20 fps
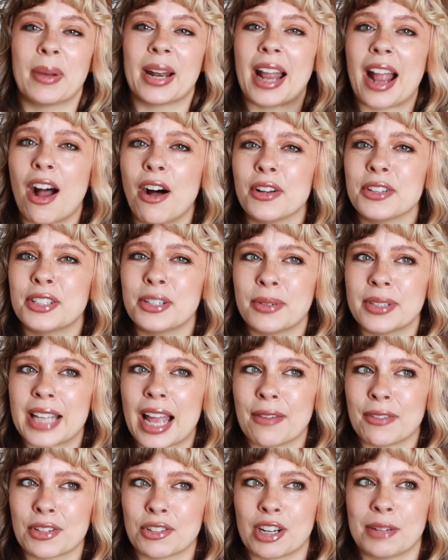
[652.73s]
but I also was
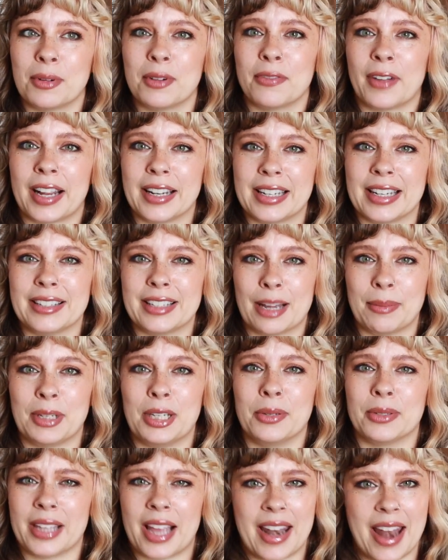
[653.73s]
having trouble finding
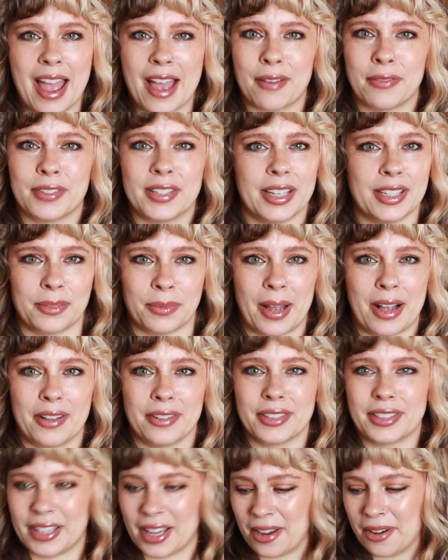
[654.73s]
W's and F's as
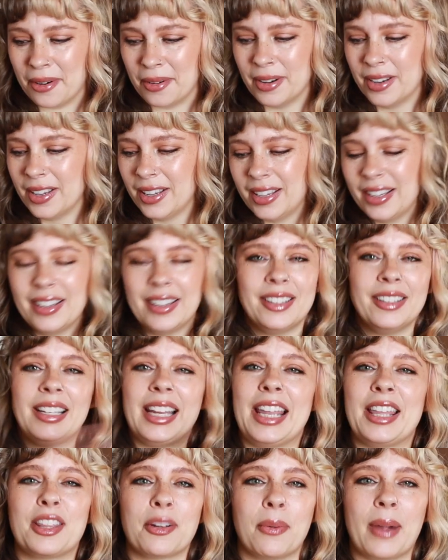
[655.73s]
well. So
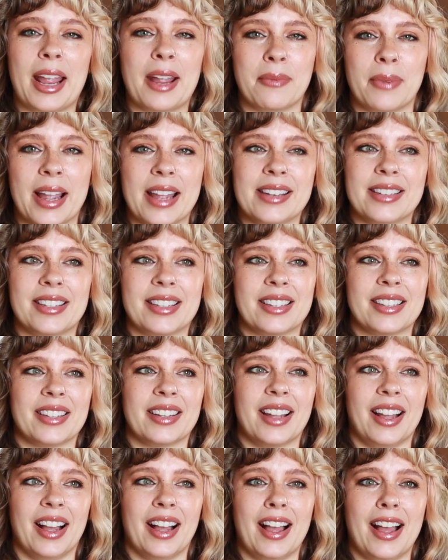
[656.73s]
either way it went,
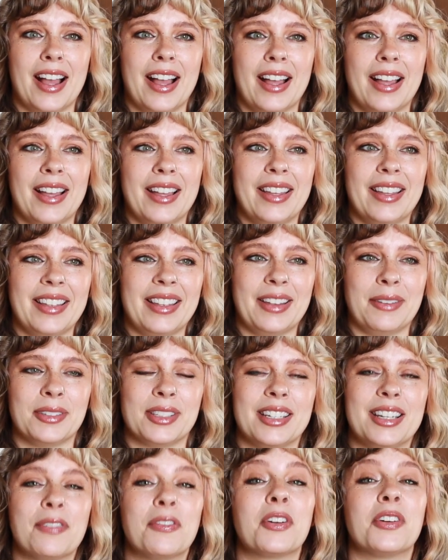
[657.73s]
uh, it was
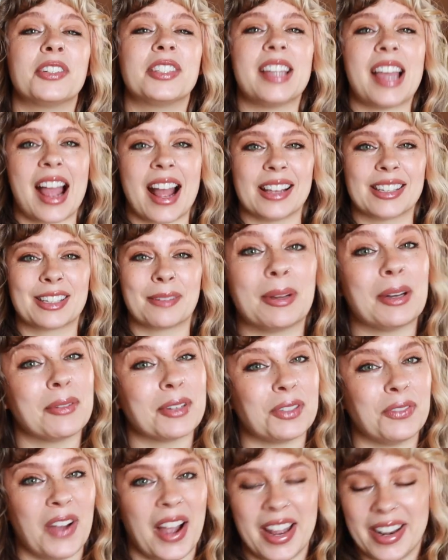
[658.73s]
a difficult task, but it
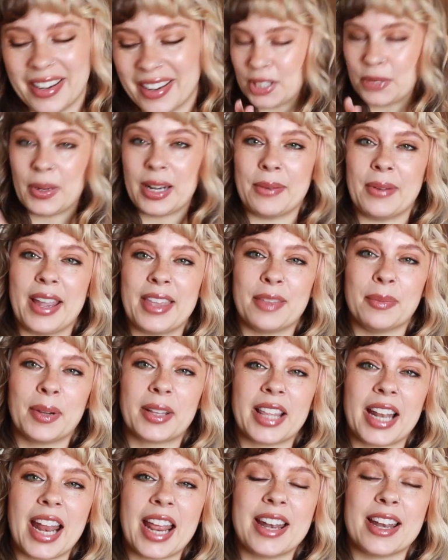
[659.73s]
was fun. So anyway, the book
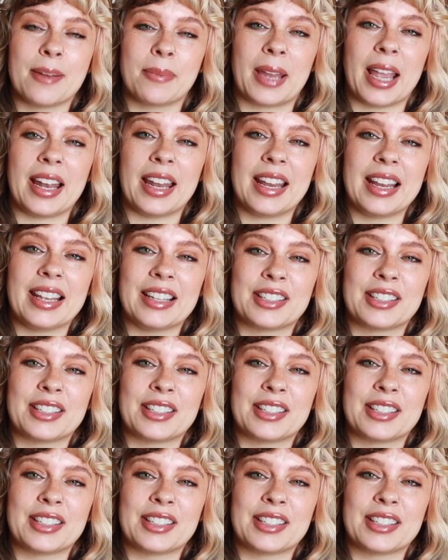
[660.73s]
that I ended up getting